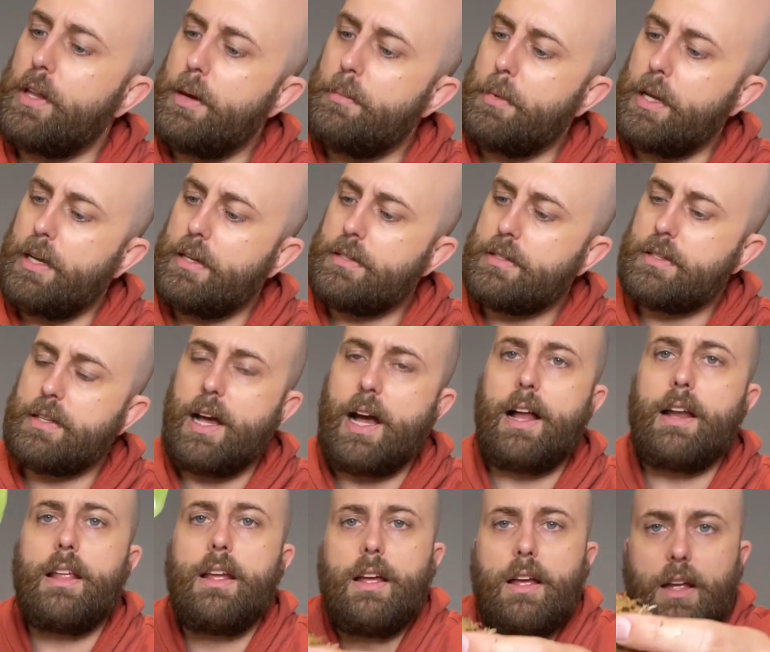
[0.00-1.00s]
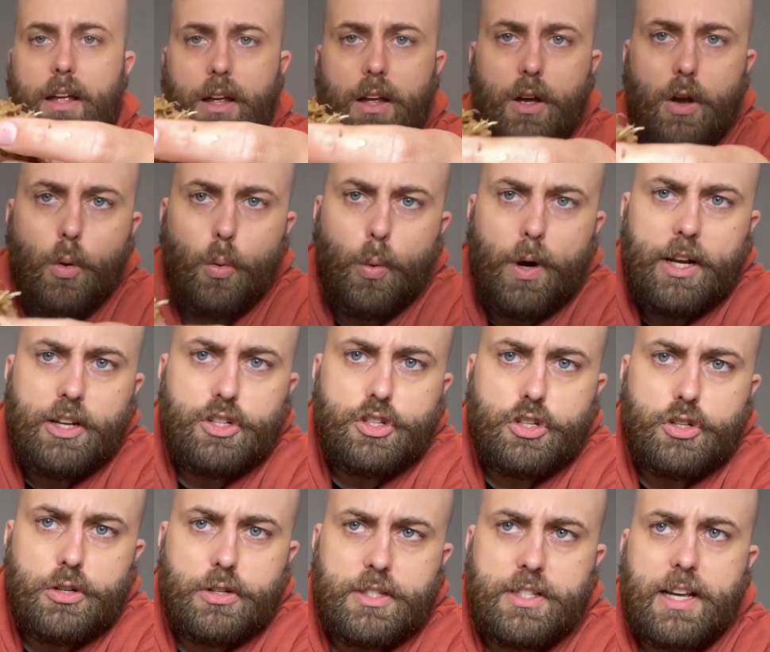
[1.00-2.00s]
that means that when it
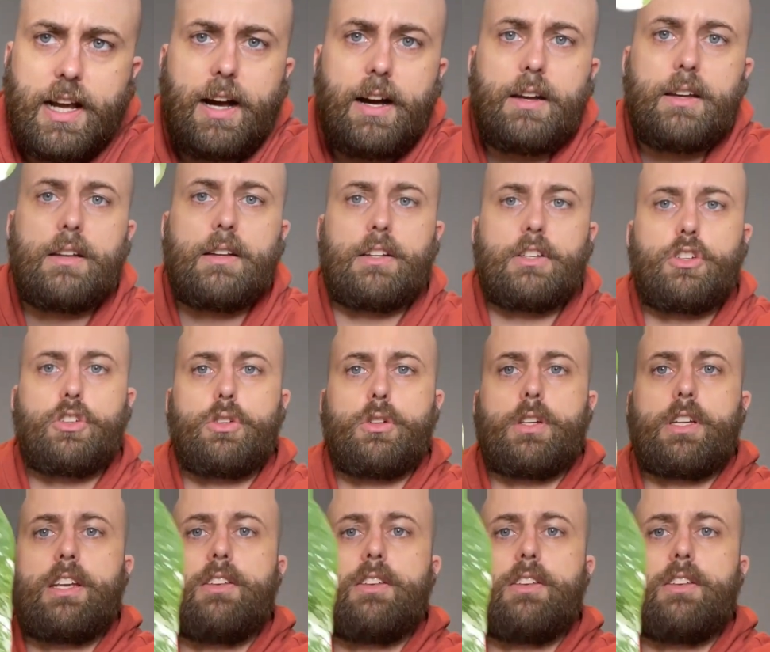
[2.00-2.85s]
shoots out, it should